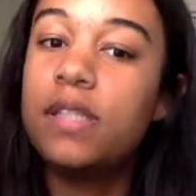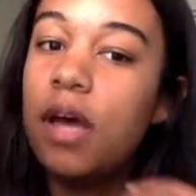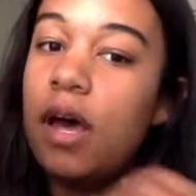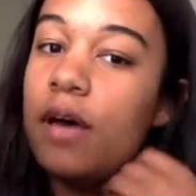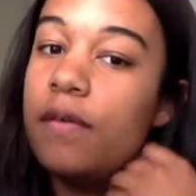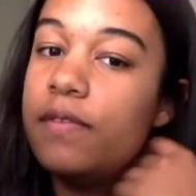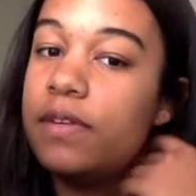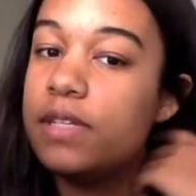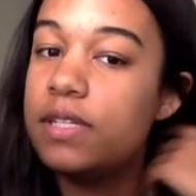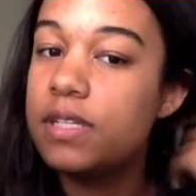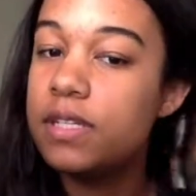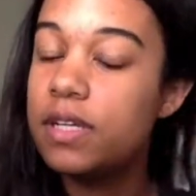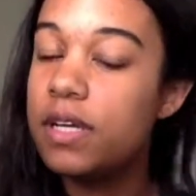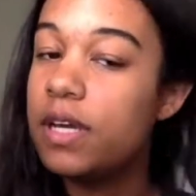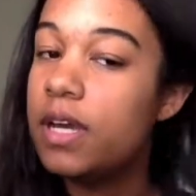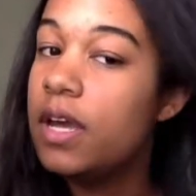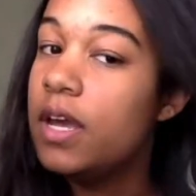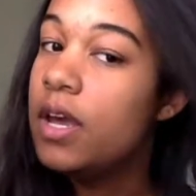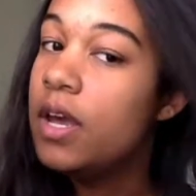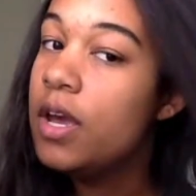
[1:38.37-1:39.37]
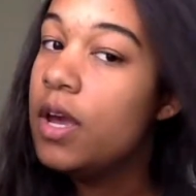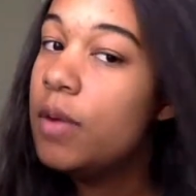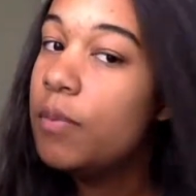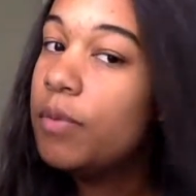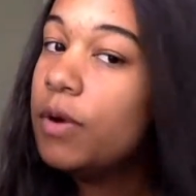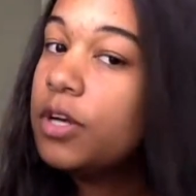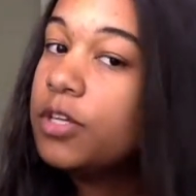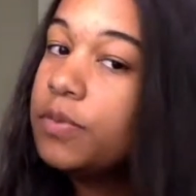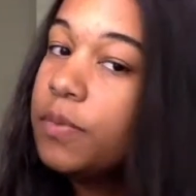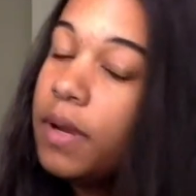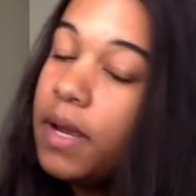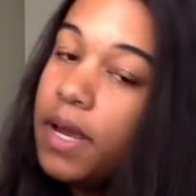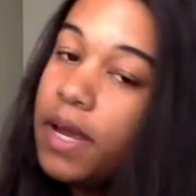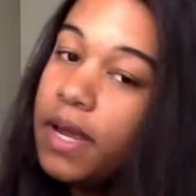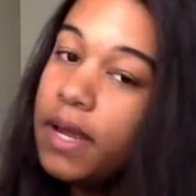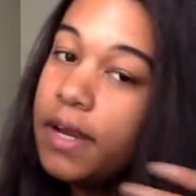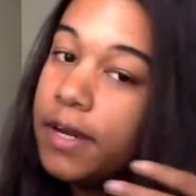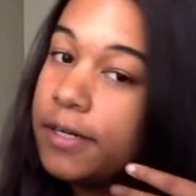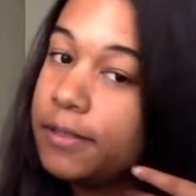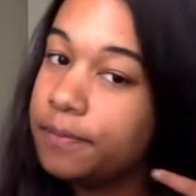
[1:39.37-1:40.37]
obviously brush my
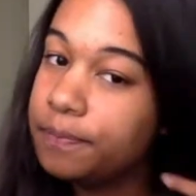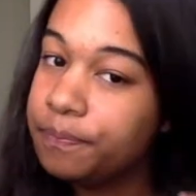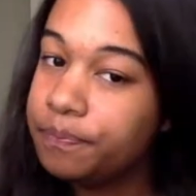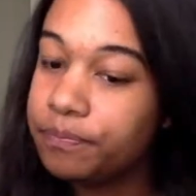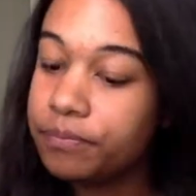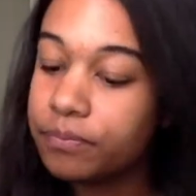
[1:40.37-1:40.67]
hair.